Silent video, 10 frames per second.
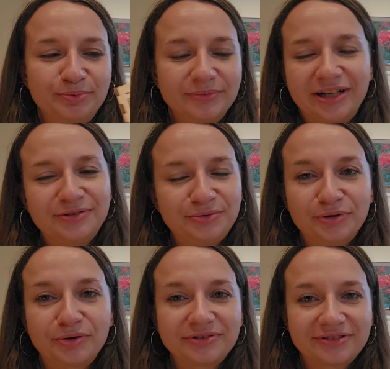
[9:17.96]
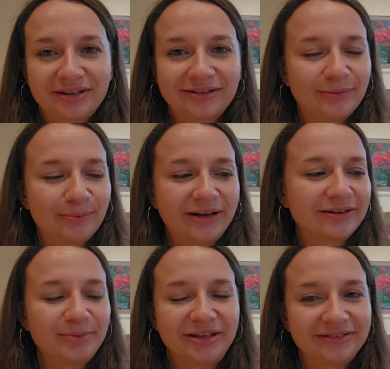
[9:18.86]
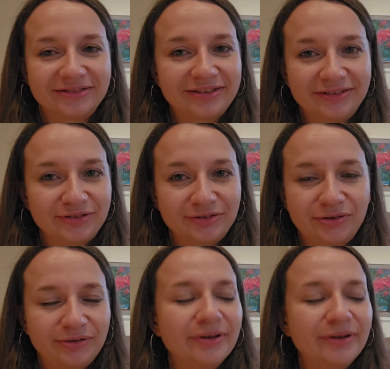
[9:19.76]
do knots at the back, because this is too